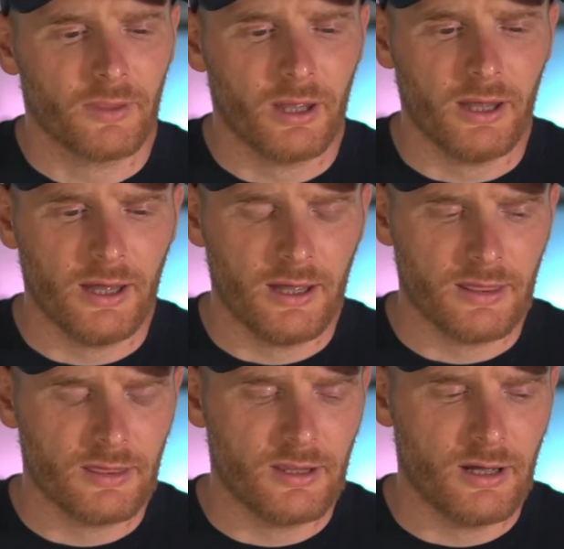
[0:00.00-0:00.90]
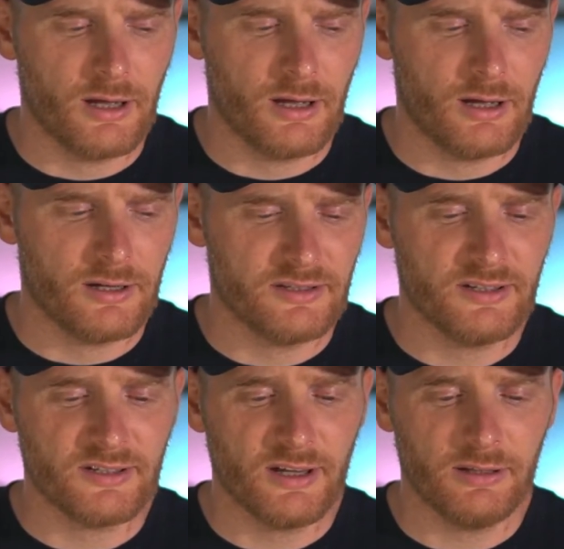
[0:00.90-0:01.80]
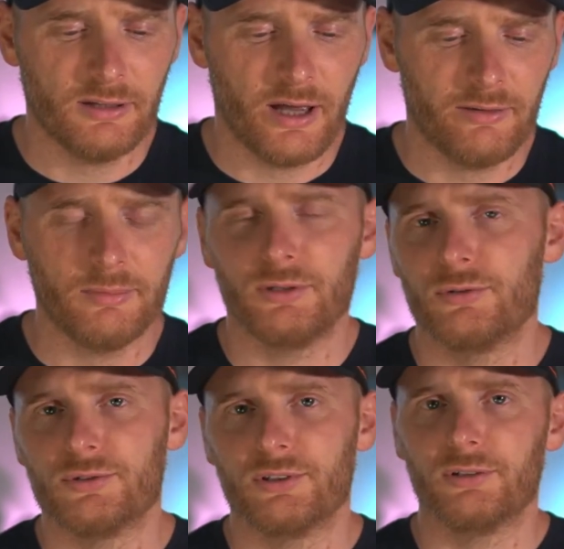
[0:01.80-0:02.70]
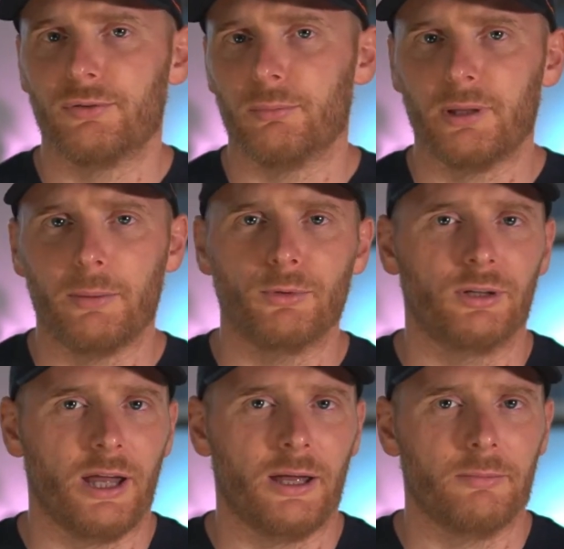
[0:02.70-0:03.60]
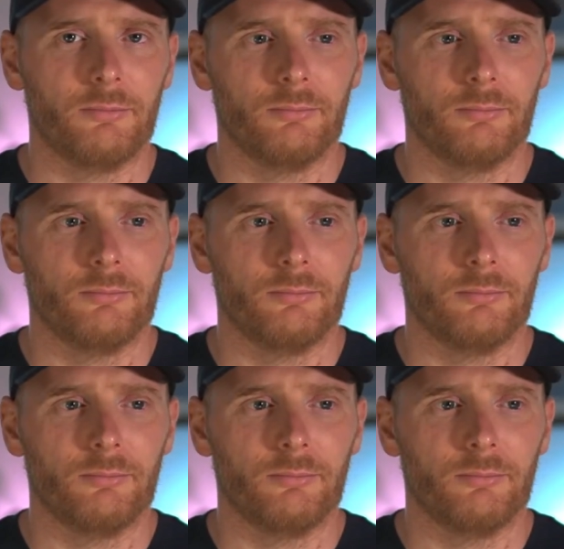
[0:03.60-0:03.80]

And since then, I've been using it from time to time.